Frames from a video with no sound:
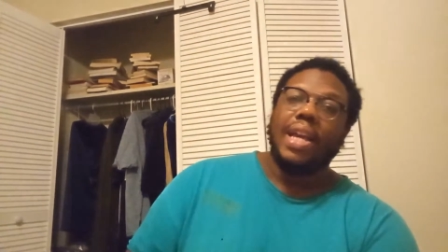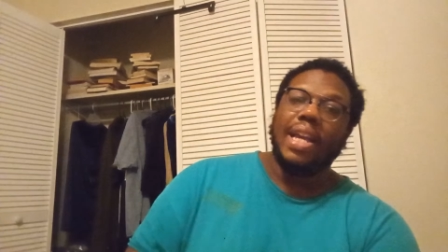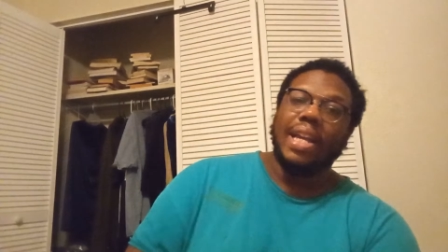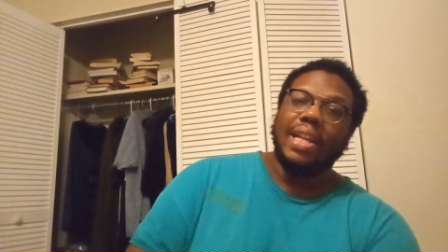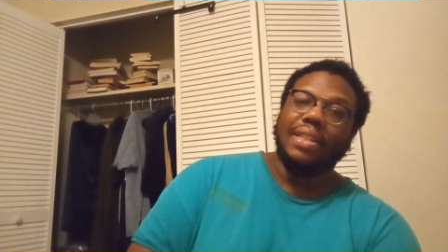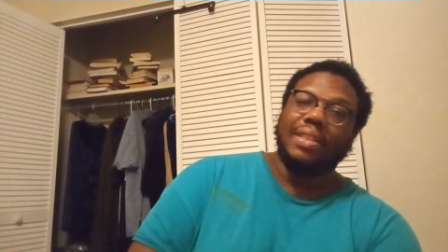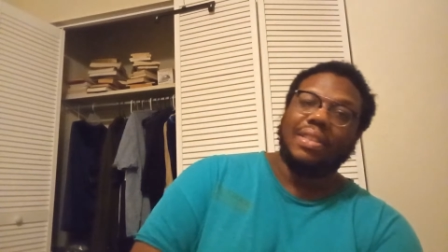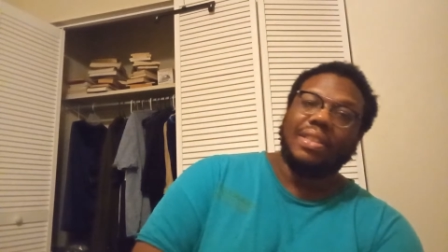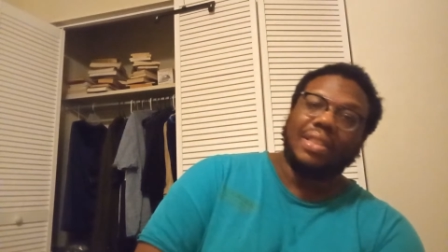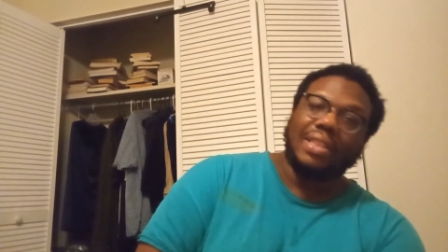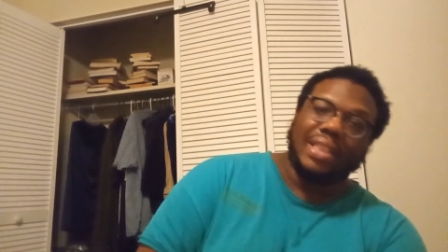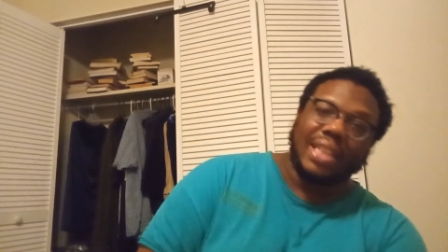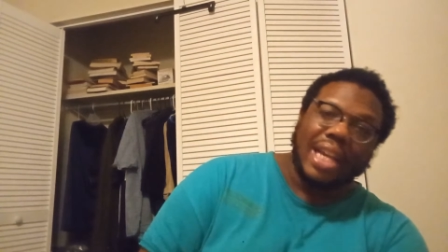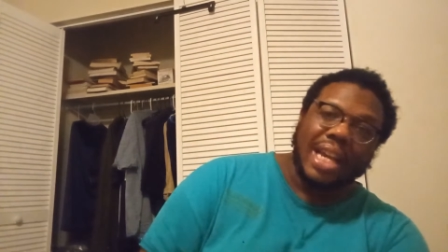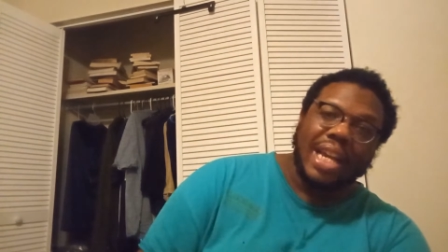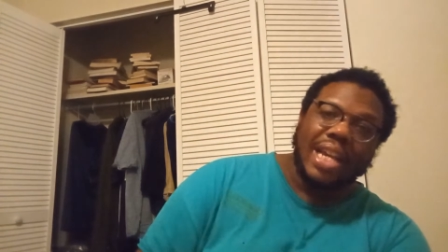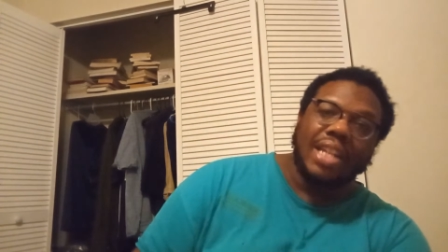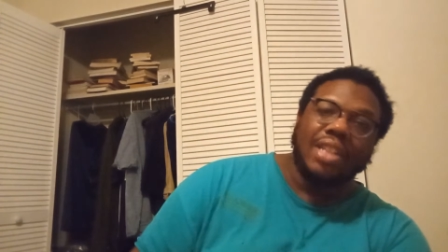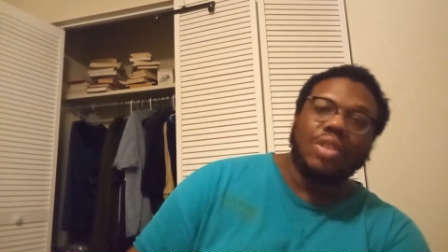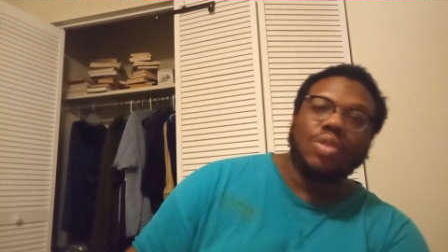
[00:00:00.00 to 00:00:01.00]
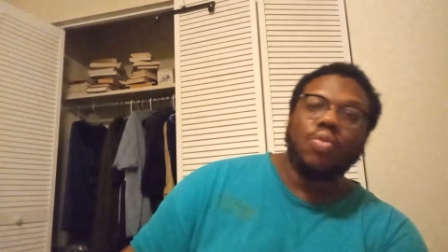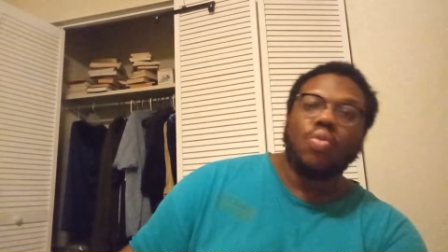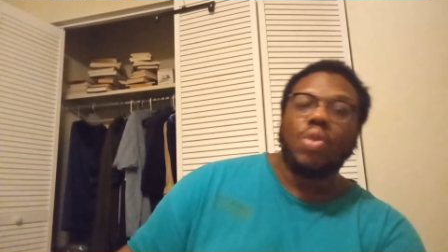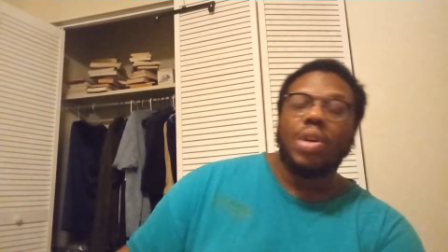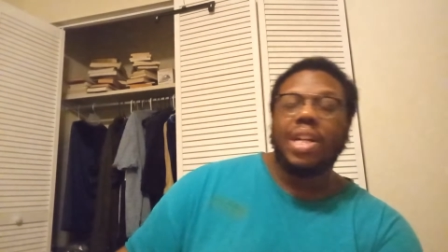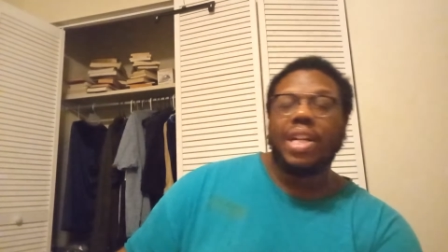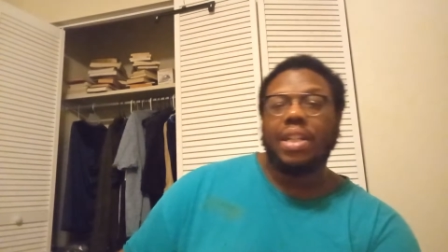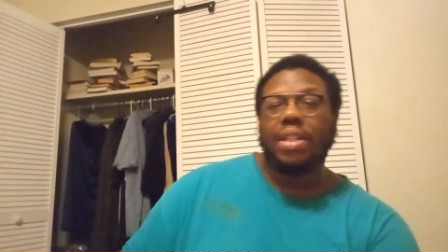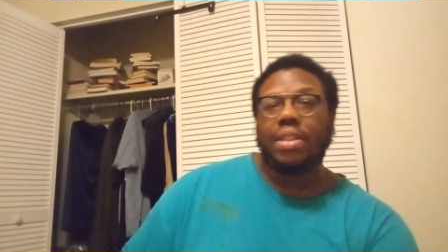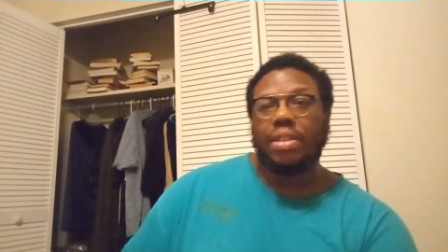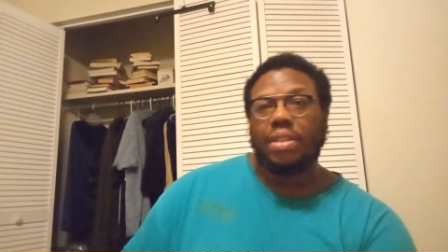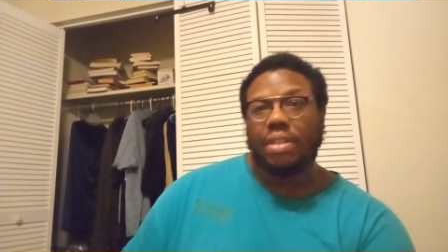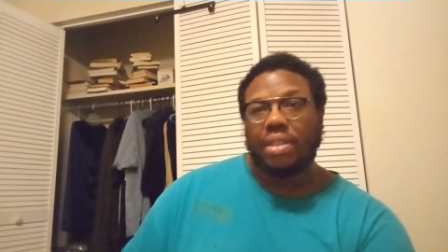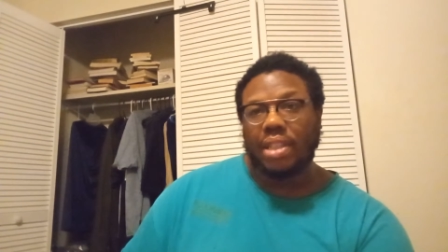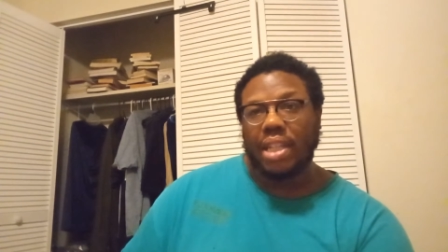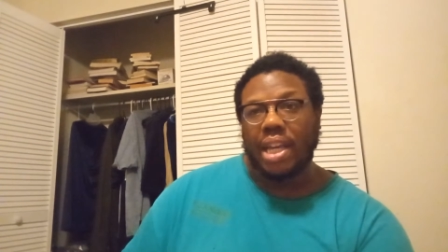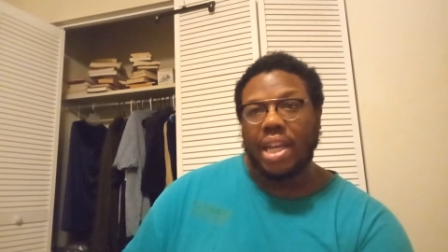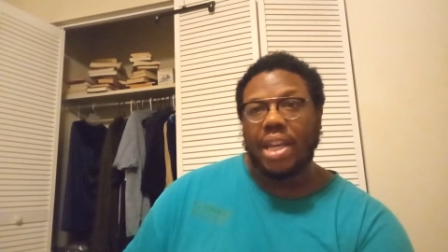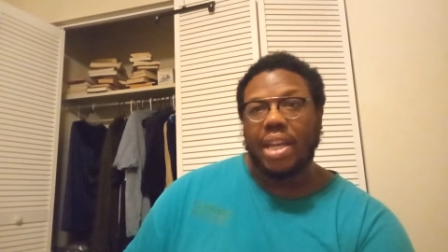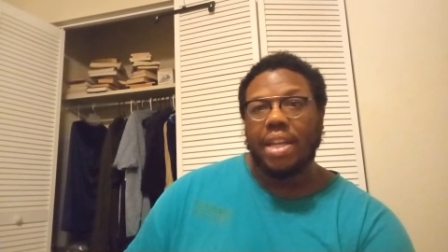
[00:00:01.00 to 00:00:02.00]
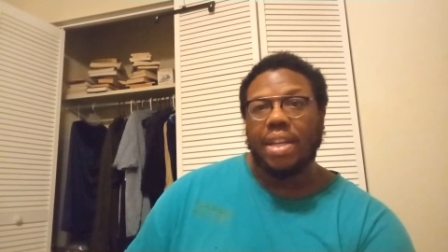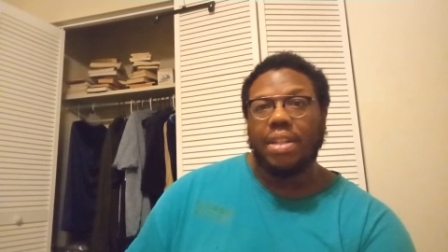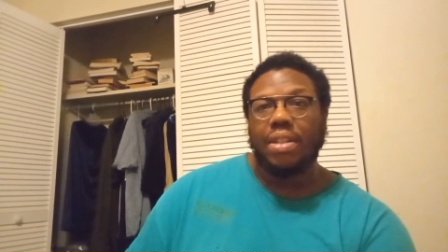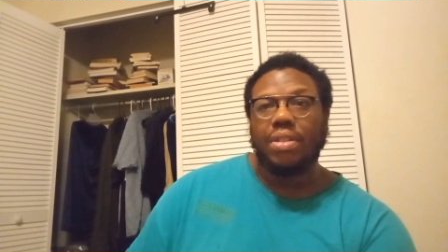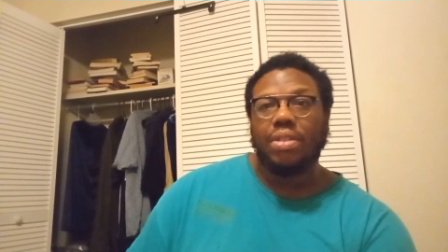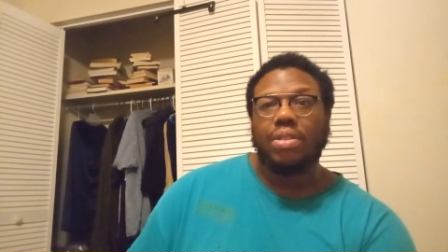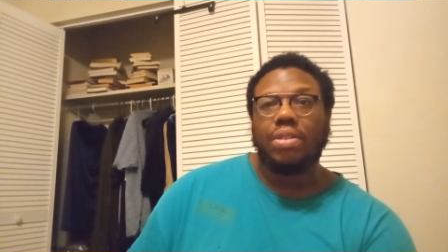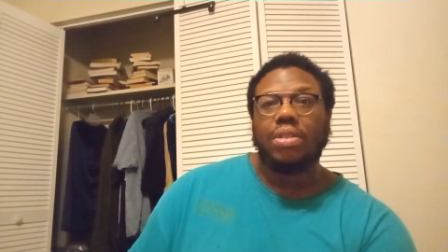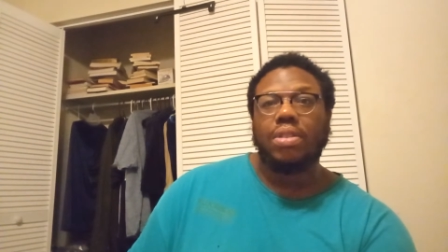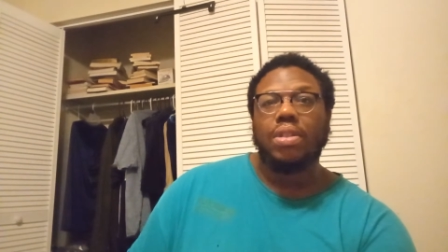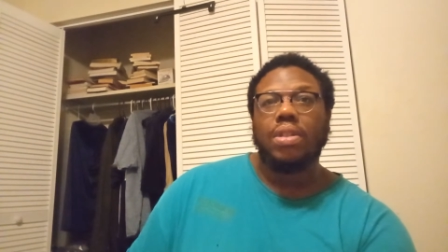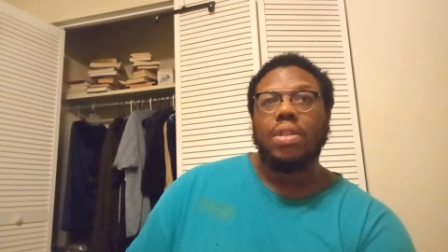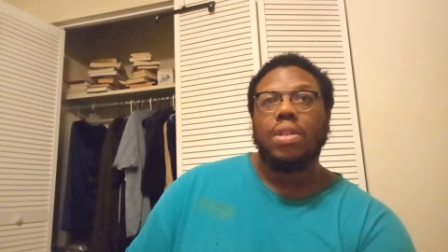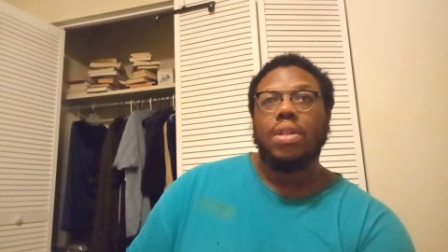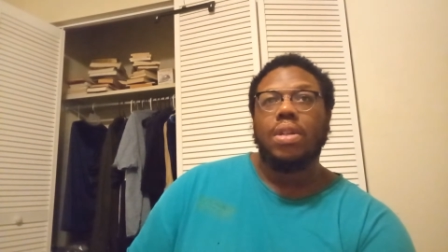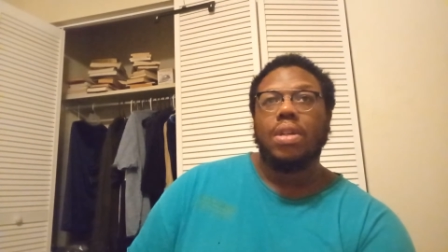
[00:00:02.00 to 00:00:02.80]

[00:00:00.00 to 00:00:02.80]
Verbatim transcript: It says what it says,